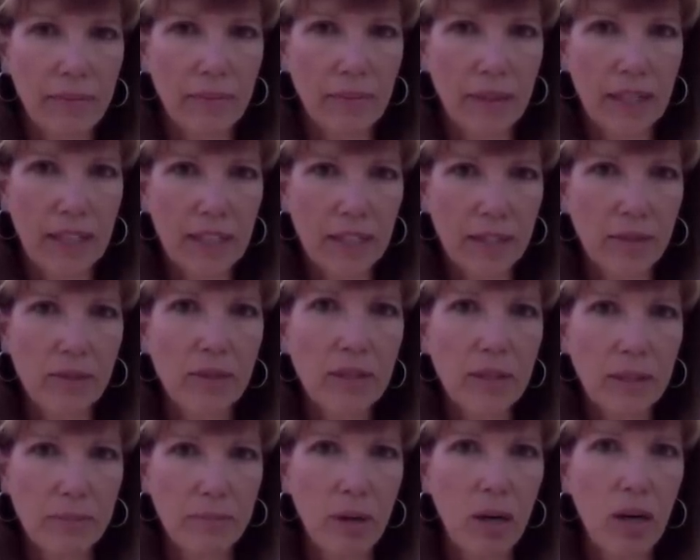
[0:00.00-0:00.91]
it's those
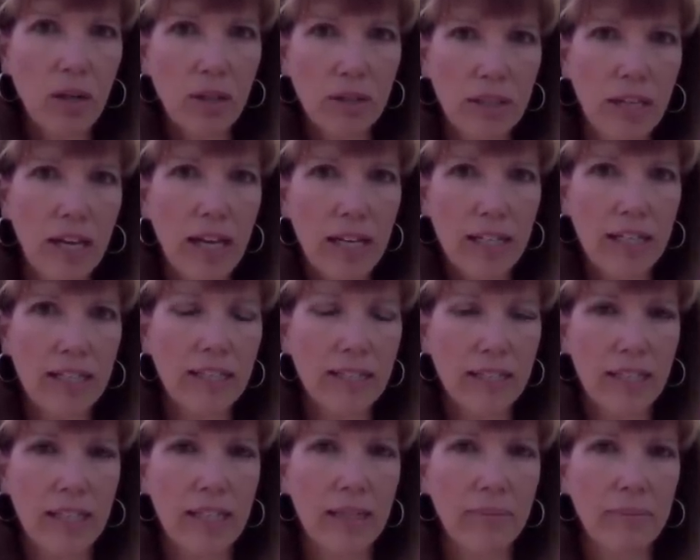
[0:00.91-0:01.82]
small, tiny
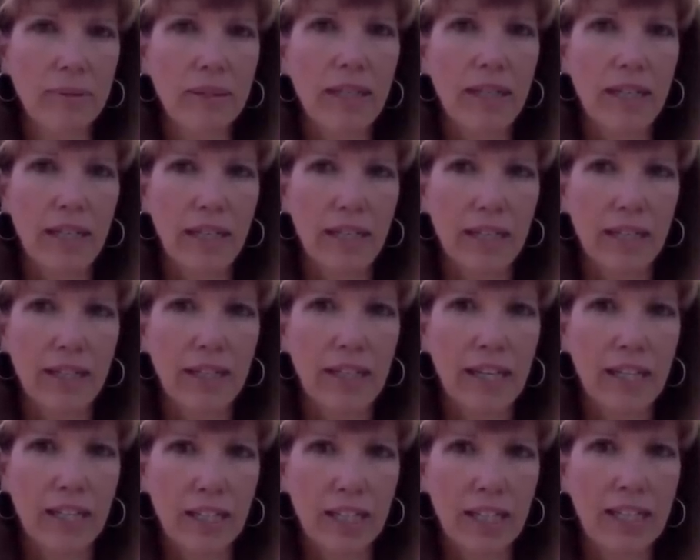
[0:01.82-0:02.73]
steps
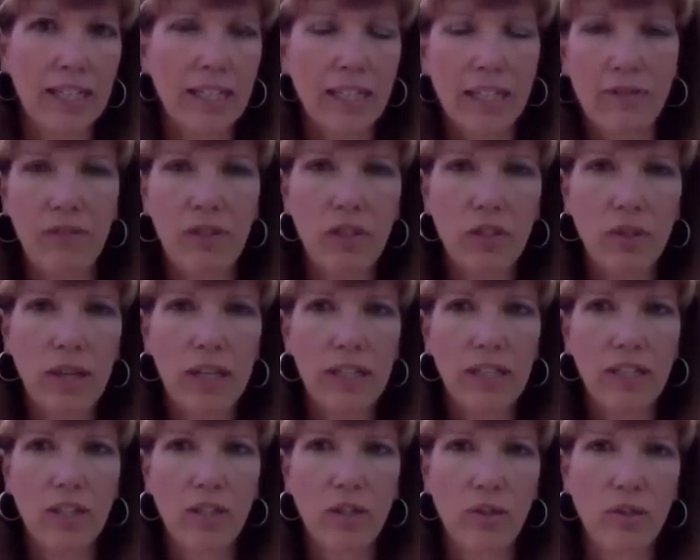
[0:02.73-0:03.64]
that get done. If you try
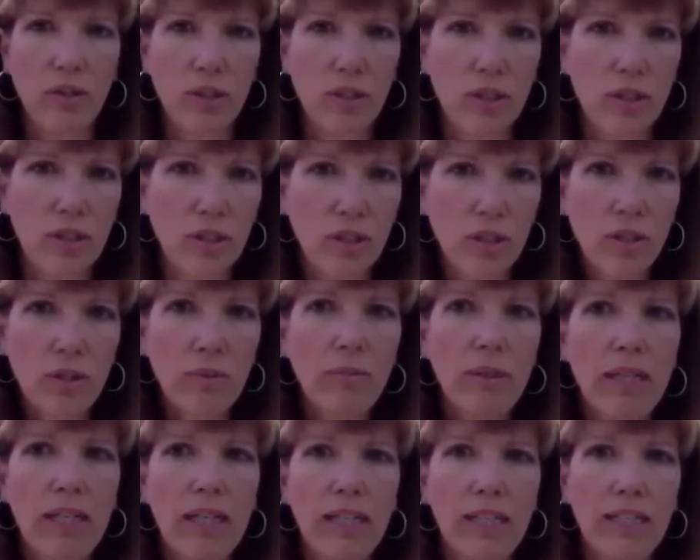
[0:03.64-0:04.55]
to do too
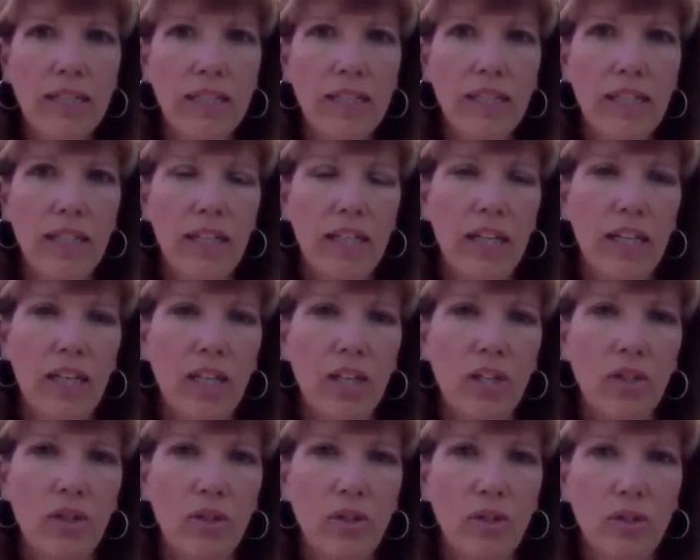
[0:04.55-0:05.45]
much,
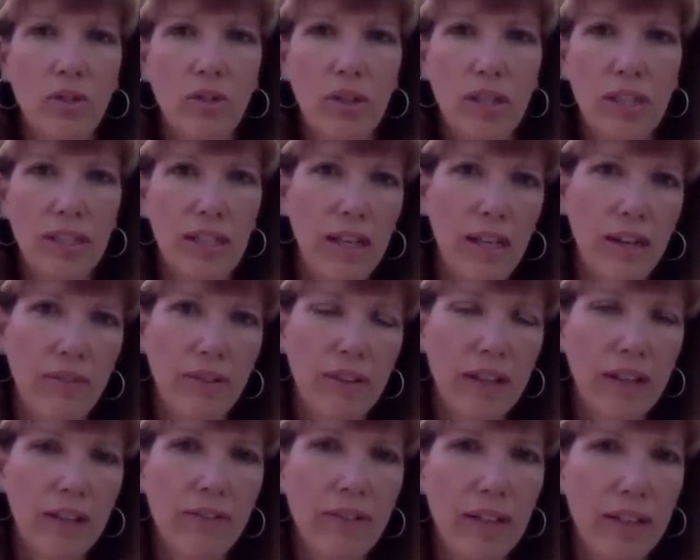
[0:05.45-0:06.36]
you're going to have a
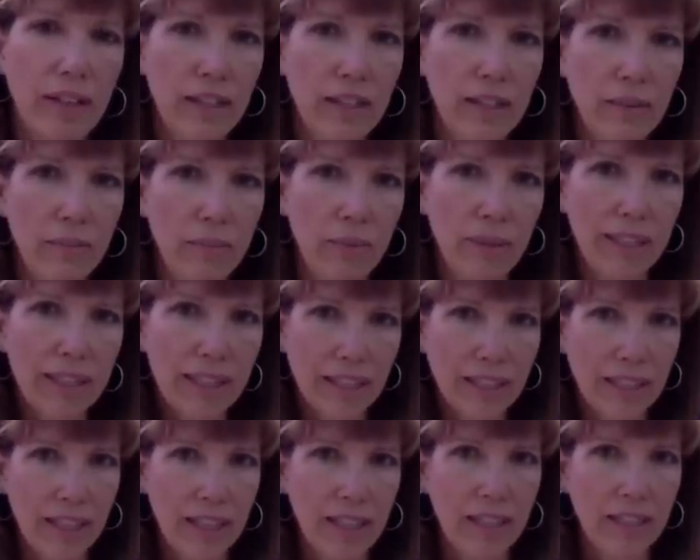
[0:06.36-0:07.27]
lot of
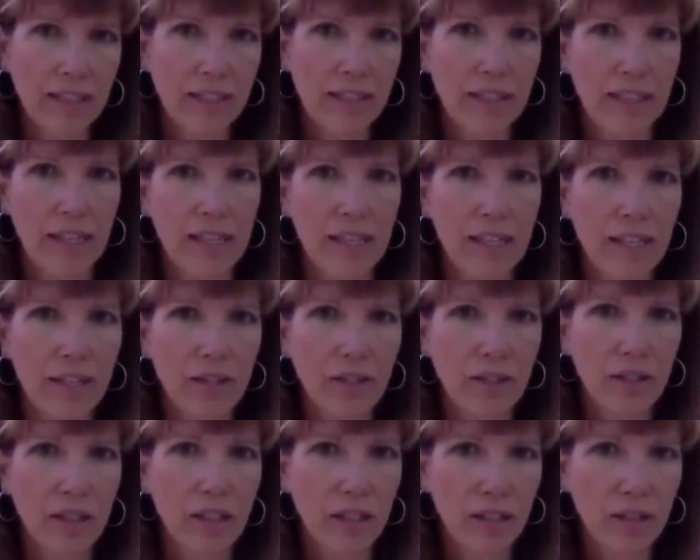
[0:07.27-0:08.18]
uncompleted tasks and
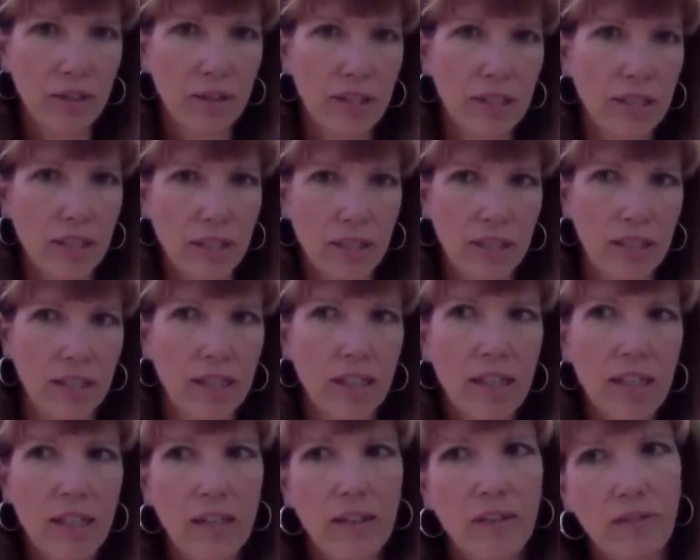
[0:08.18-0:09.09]
you're not going to
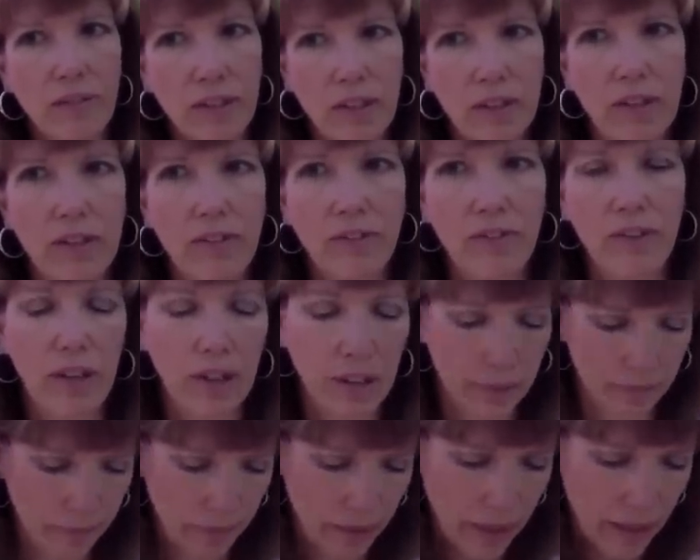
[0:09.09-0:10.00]
get very
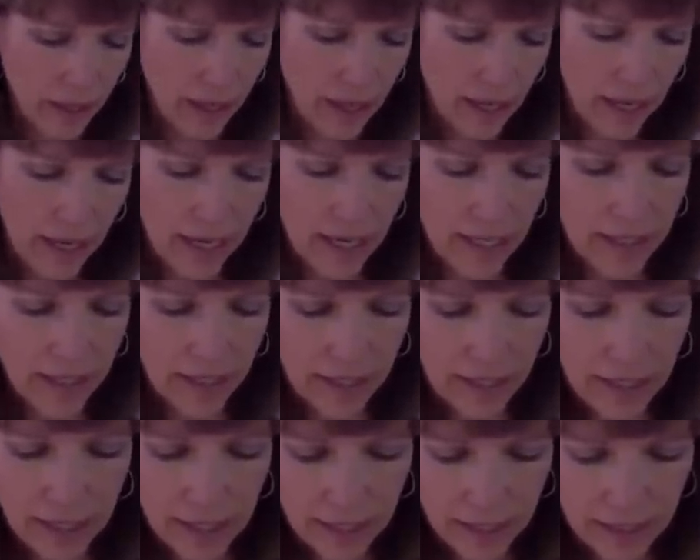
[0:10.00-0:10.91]
far. And
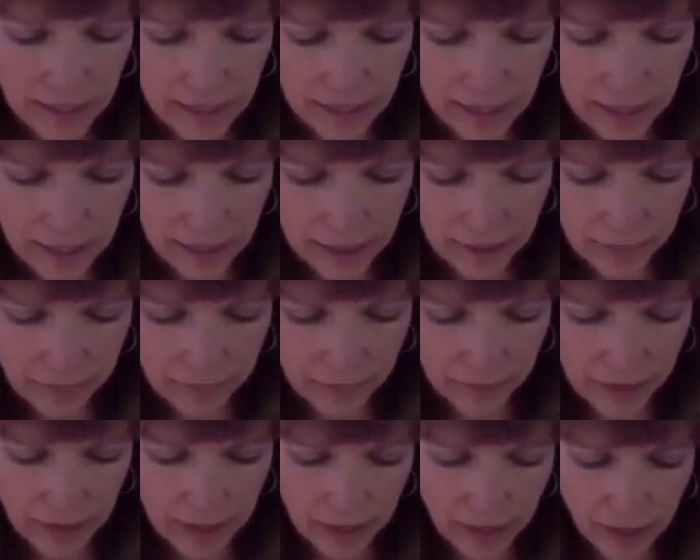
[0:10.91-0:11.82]
then
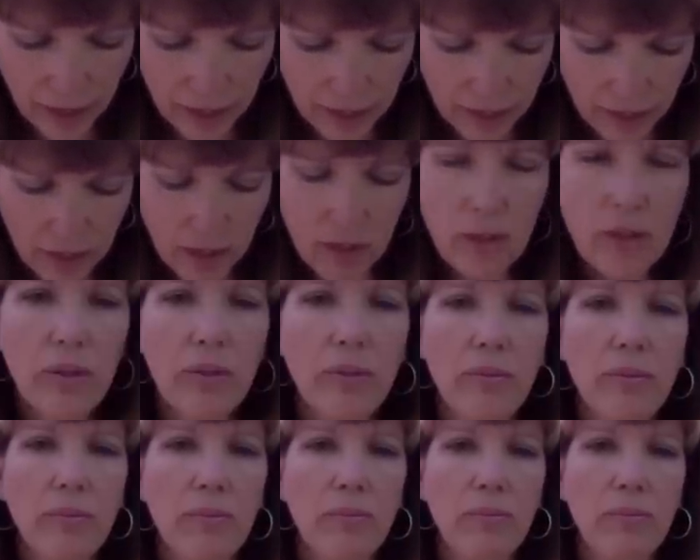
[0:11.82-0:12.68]
it also